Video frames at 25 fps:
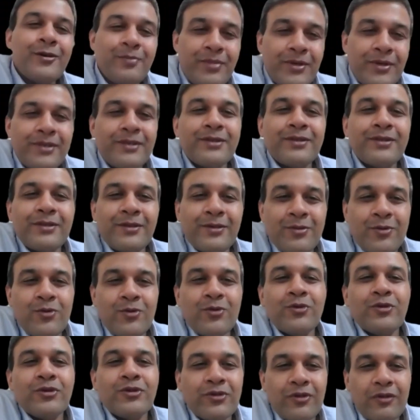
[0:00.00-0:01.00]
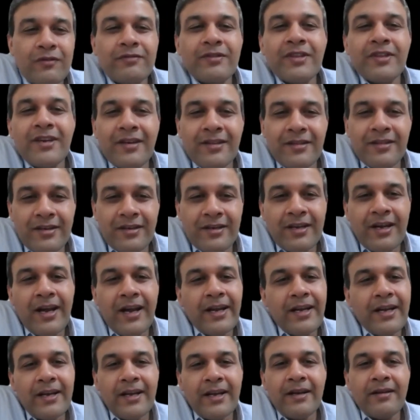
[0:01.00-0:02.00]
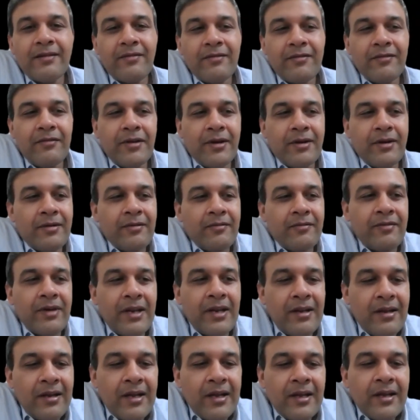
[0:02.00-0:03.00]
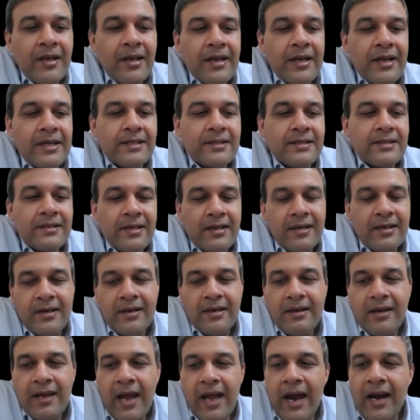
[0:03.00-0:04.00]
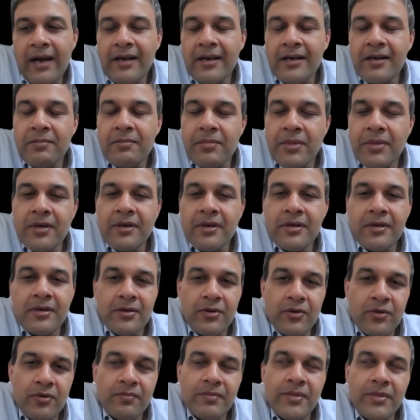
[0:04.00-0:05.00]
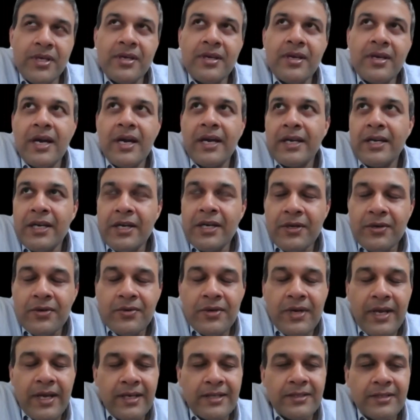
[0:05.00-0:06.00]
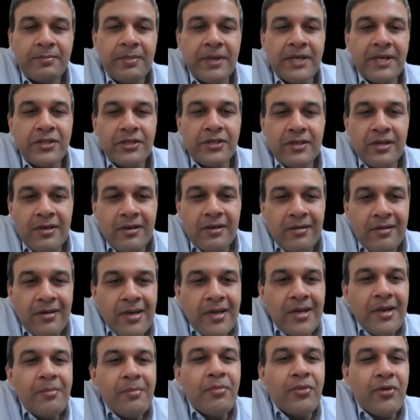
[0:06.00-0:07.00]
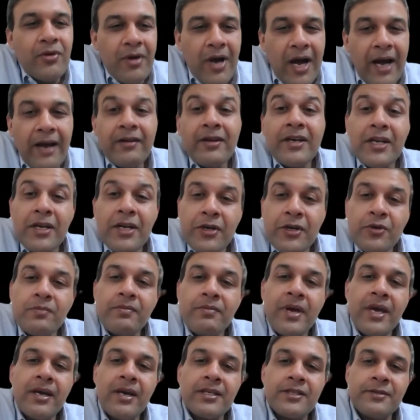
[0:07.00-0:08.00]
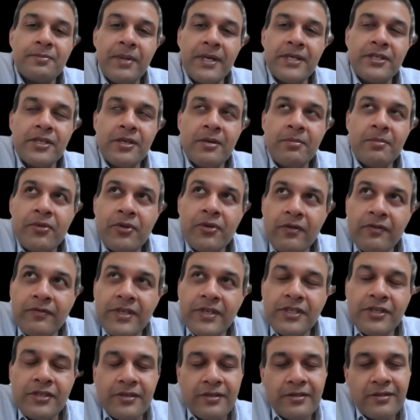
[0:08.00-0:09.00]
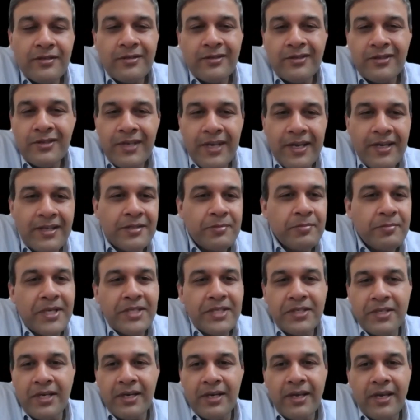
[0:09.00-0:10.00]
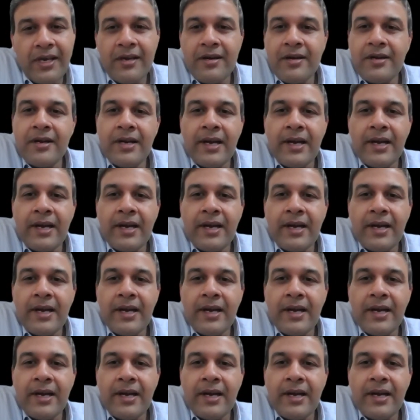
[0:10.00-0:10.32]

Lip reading: person who is of the other kind? And well, it's an added burden to me. I need to take I need to make special provisions, take special care,